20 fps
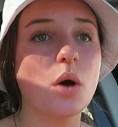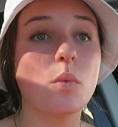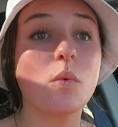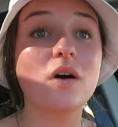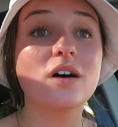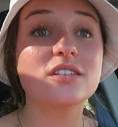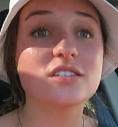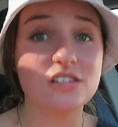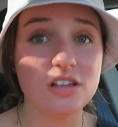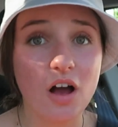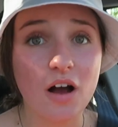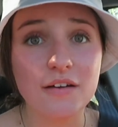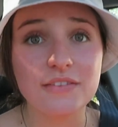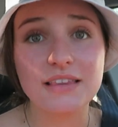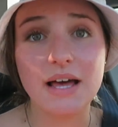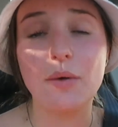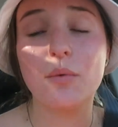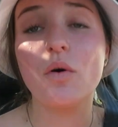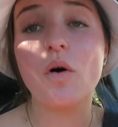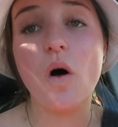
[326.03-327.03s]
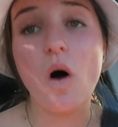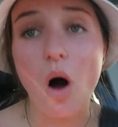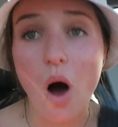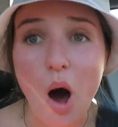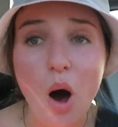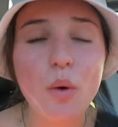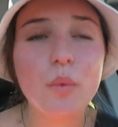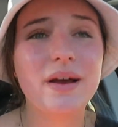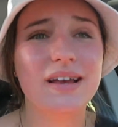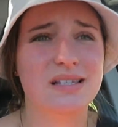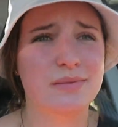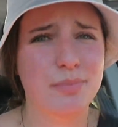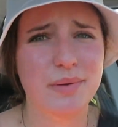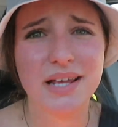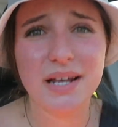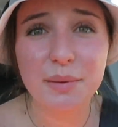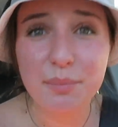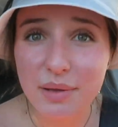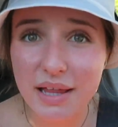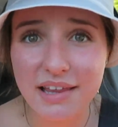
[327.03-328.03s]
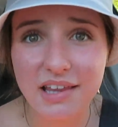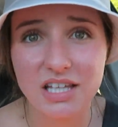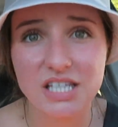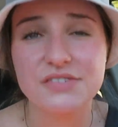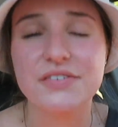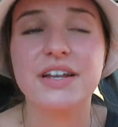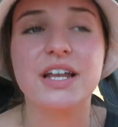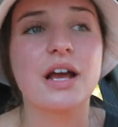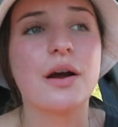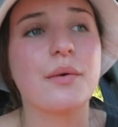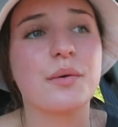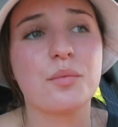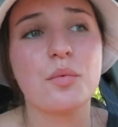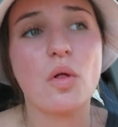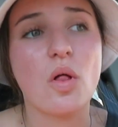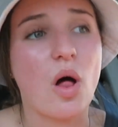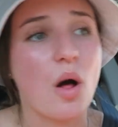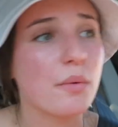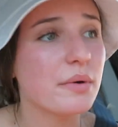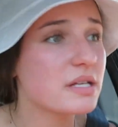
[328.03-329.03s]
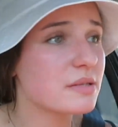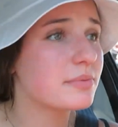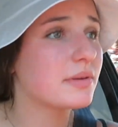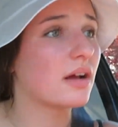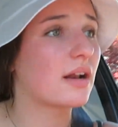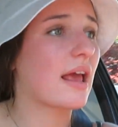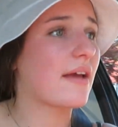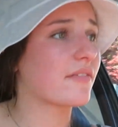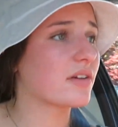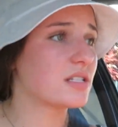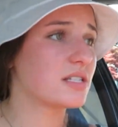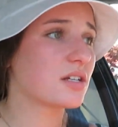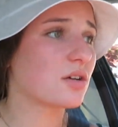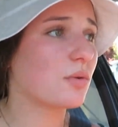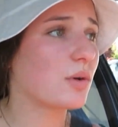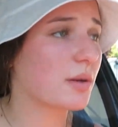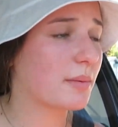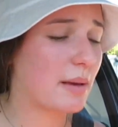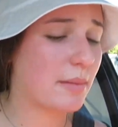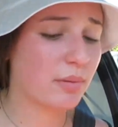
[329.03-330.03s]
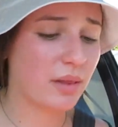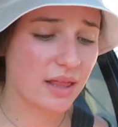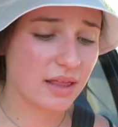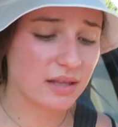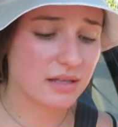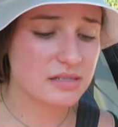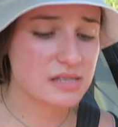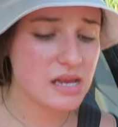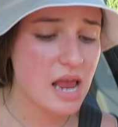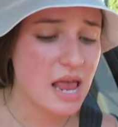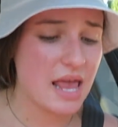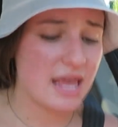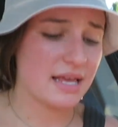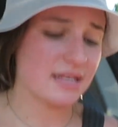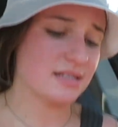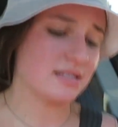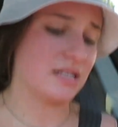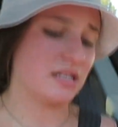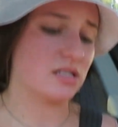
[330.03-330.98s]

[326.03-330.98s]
One song that will always be in a playlist video and will always be on every single one of my playlists is